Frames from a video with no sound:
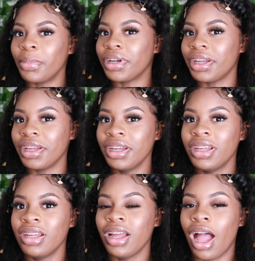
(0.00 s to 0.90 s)
But
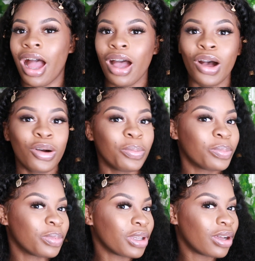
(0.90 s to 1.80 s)
I hope
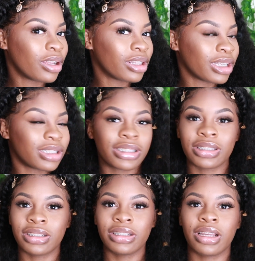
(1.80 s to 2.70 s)
y'all like this
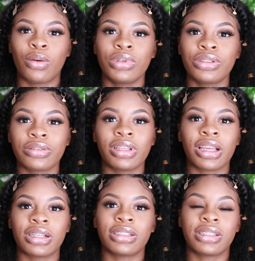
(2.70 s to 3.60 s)
look. I want to do
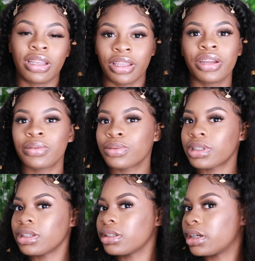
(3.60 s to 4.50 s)
like a skincare
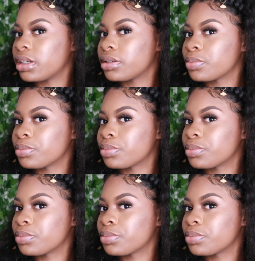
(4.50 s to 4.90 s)
routine, like,